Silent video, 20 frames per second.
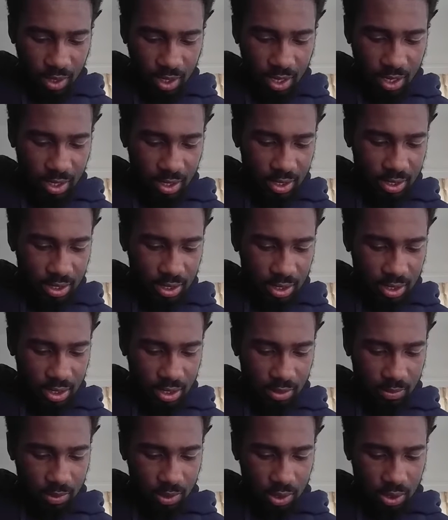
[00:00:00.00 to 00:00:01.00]
at least I
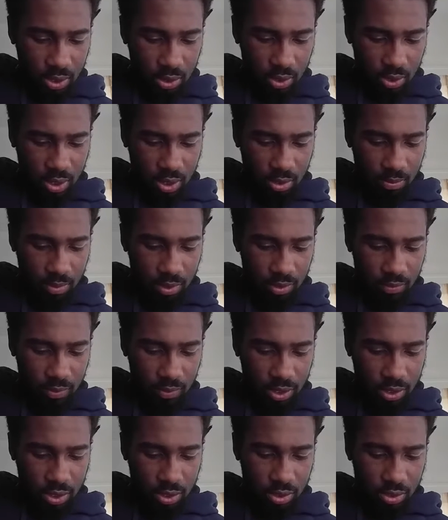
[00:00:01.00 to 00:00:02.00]
should be exhausted above
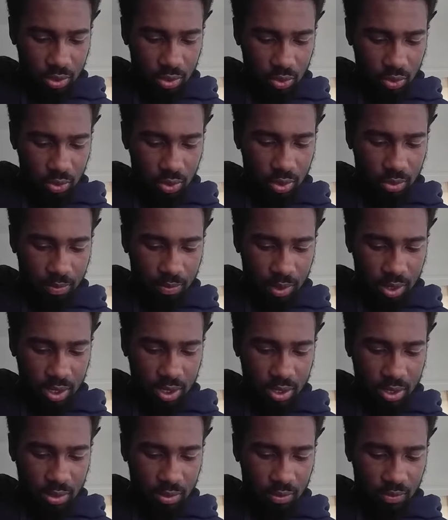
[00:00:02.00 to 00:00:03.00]
measure through the
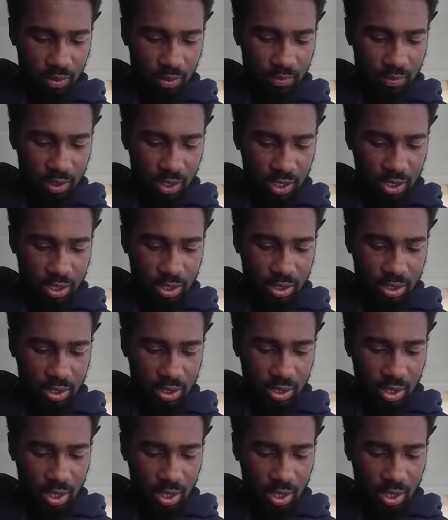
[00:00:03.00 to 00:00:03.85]
abundance of the revelations